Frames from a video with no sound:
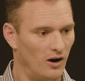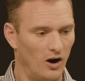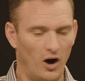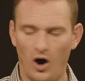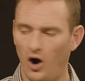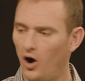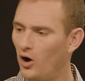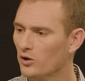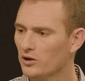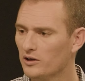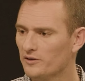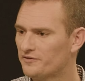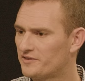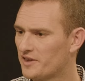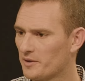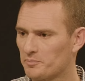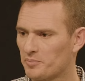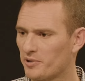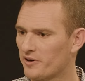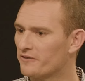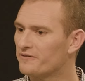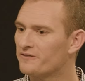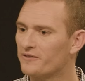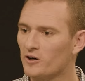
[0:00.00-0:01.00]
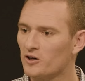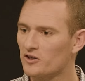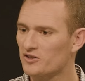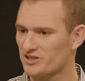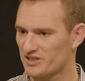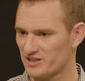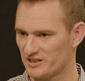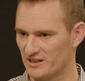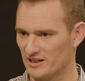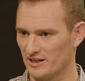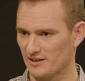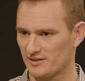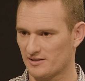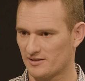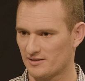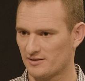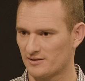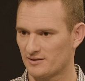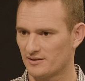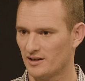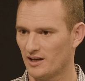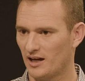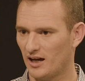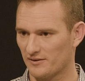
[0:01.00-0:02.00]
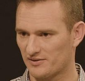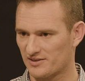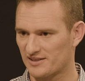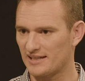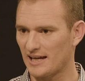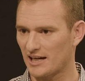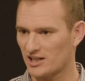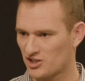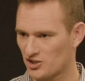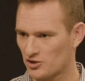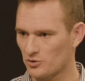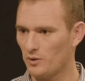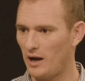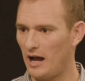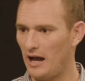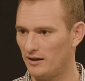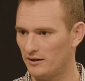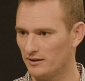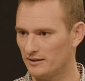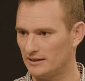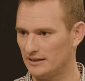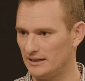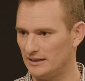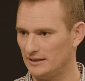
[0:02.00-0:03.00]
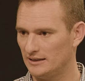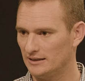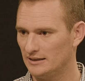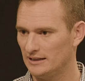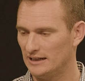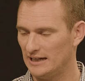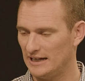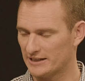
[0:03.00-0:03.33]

All of the perverseness of sexuality